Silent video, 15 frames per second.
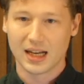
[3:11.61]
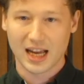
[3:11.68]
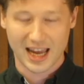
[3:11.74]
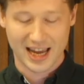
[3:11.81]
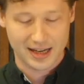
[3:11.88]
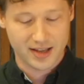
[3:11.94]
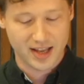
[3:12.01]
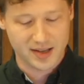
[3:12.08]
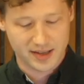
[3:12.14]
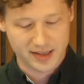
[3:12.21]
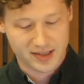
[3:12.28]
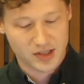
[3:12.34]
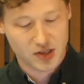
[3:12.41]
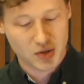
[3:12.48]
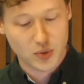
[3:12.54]
and then these
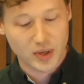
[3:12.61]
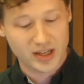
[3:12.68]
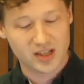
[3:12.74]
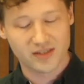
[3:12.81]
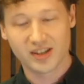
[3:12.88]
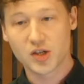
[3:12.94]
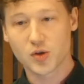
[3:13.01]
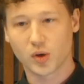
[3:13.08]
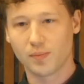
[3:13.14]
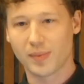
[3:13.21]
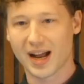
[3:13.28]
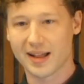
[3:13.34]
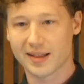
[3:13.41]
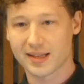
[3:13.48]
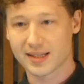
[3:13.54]
two individual
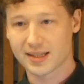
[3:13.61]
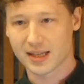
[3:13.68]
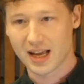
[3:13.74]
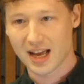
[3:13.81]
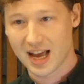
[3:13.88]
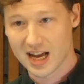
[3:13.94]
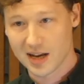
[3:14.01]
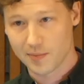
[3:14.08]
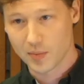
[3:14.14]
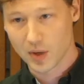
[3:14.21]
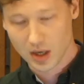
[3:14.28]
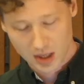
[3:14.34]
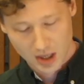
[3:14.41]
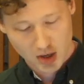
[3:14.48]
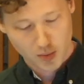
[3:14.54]
paths,
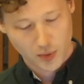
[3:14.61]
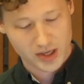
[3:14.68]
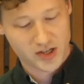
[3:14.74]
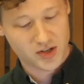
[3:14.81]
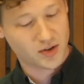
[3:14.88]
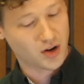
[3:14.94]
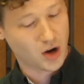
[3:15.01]
which